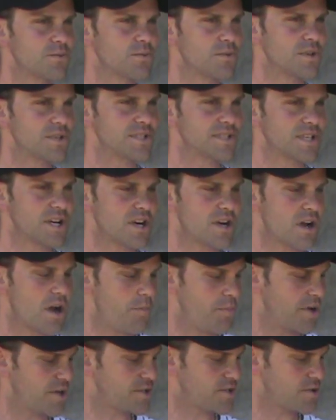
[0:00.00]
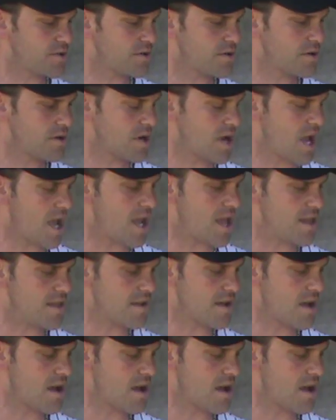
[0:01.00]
was a pitcher, and